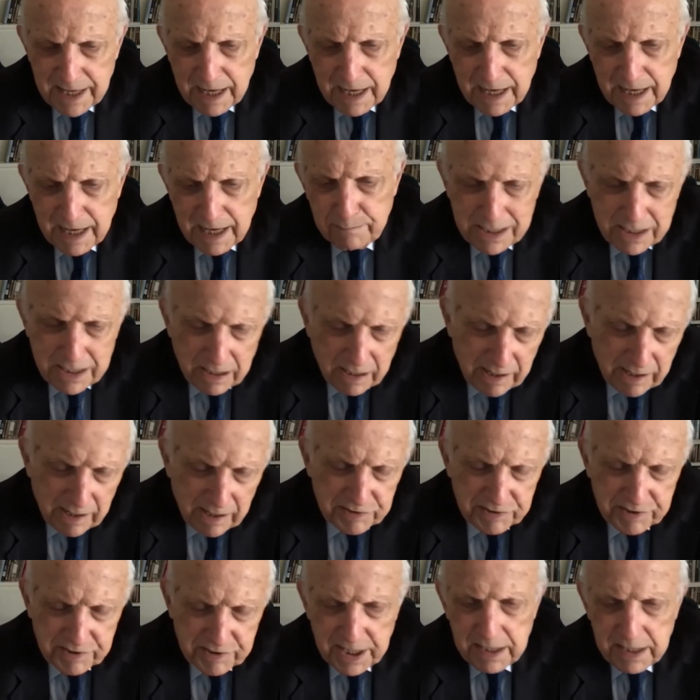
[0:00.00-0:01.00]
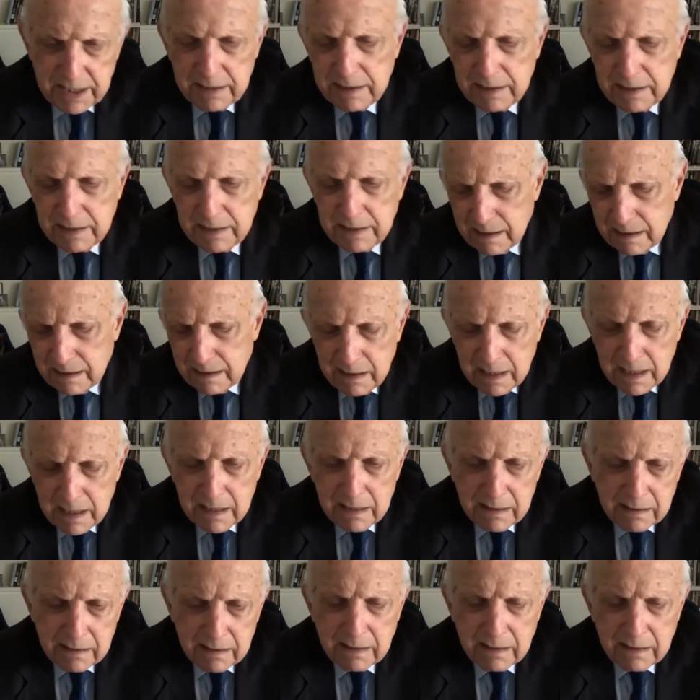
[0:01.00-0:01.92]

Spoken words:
that because the